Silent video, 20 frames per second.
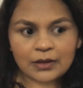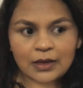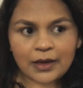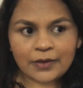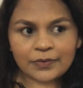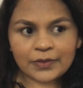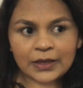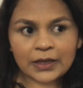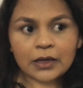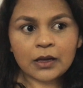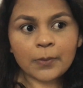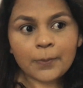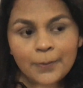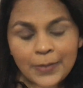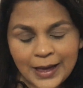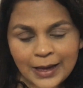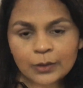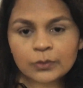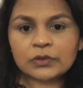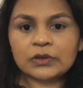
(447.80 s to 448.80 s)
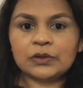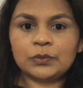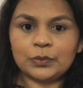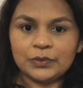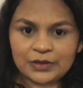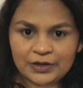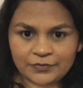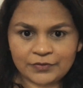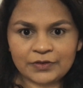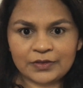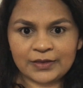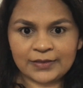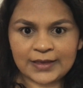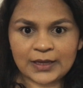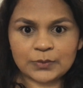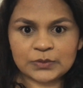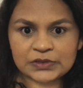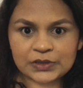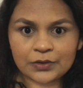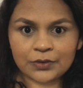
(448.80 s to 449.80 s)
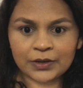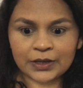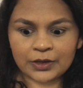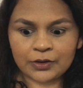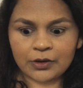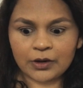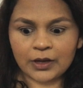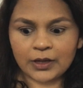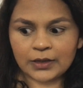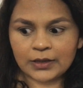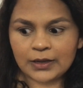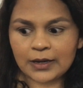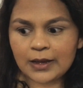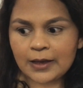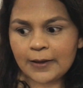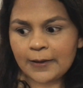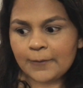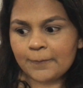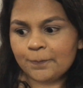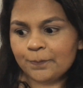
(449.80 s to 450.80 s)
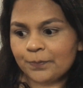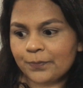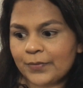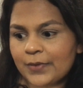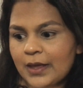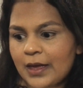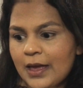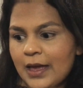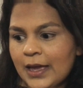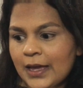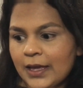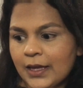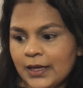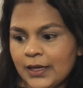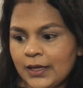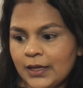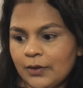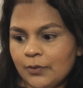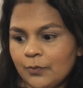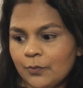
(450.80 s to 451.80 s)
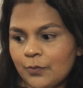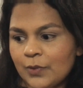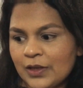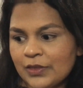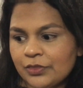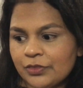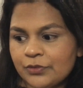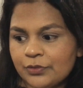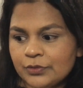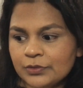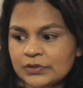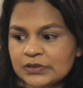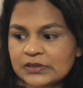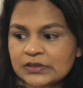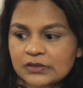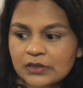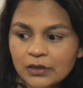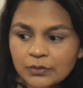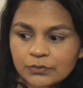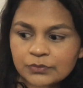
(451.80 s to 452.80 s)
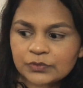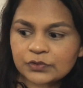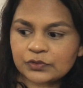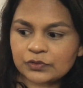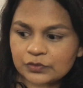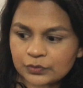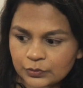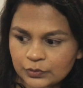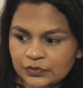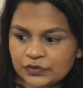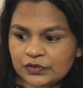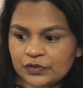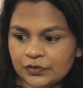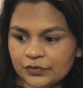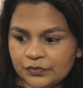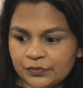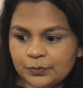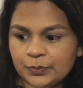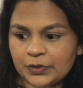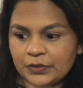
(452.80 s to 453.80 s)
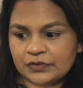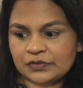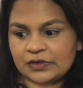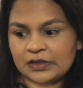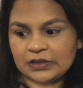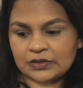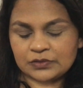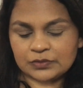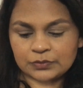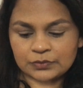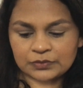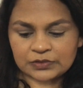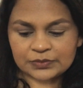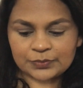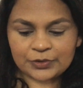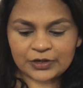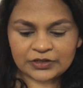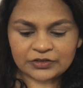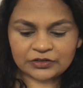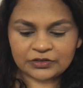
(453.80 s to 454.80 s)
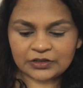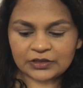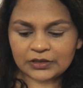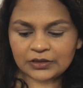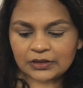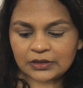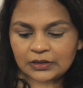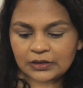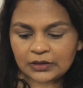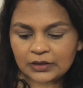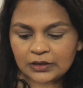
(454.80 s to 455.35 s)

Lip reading: I think compounded with everything that was going on, I went through some sort of postnatal depression.